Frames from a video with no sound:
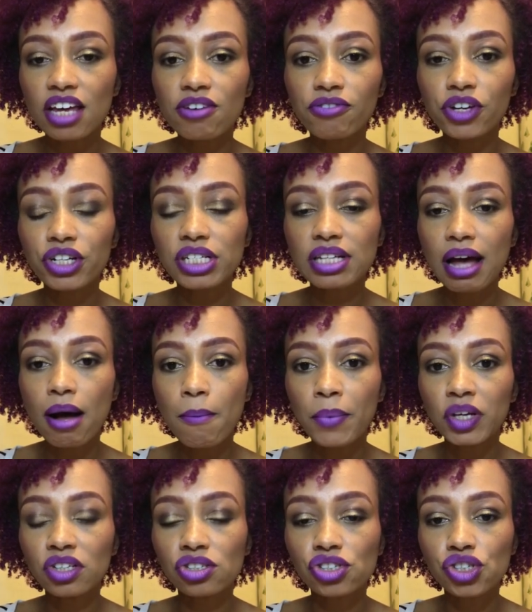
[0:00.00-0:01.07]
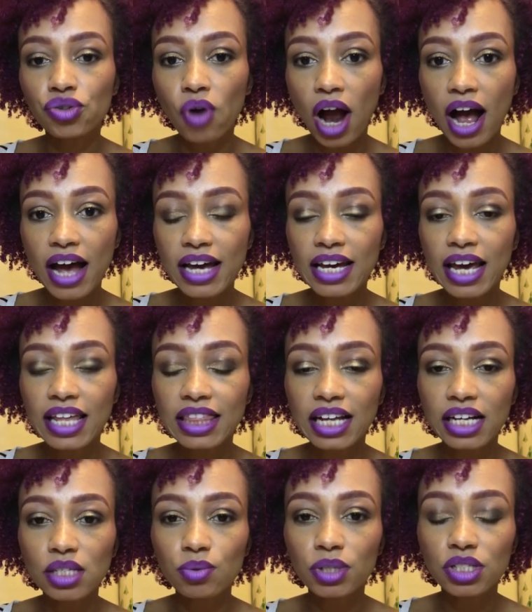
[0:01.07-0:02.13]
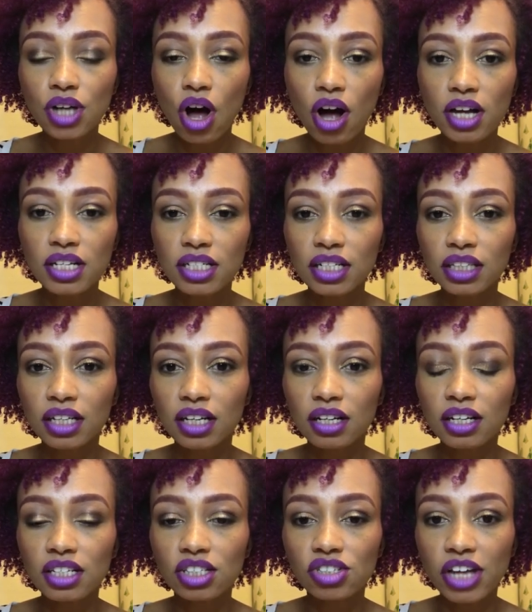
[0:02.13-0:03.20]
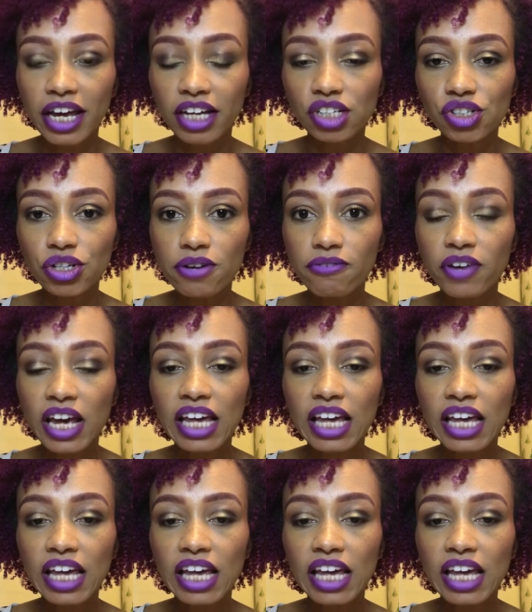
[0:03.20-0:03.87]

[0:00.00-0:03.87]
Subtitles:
if your scalp is dry and that's what's causing the dandruff,